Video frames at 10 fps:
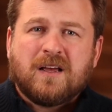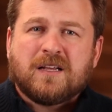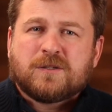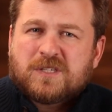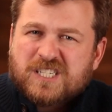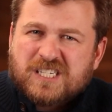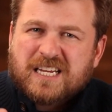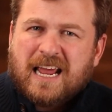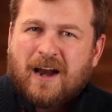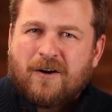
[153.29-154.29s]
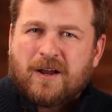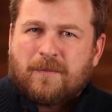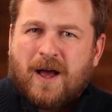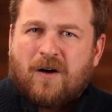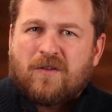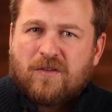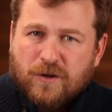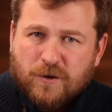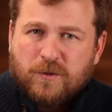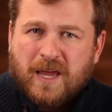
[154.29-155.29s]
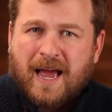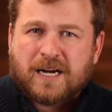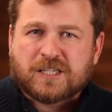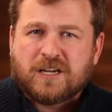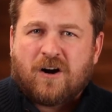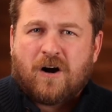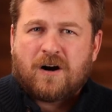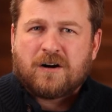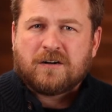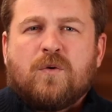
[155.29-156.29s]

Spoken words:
And so it's just caring about who they actually are.